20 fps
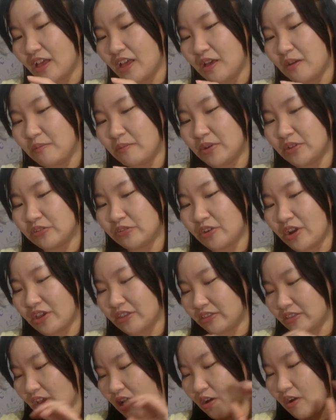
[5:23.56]
But
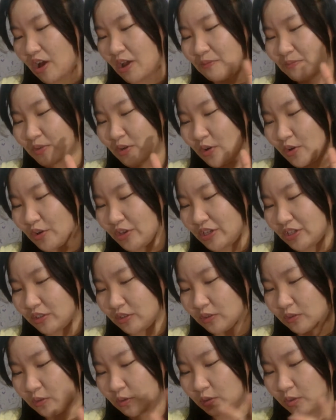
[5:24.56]
right now I'm going
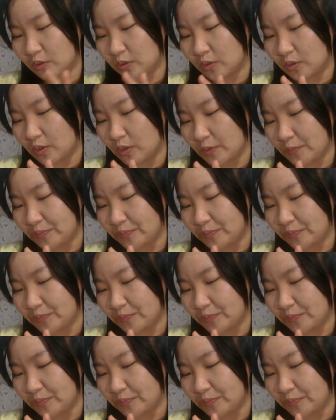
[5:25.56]
to,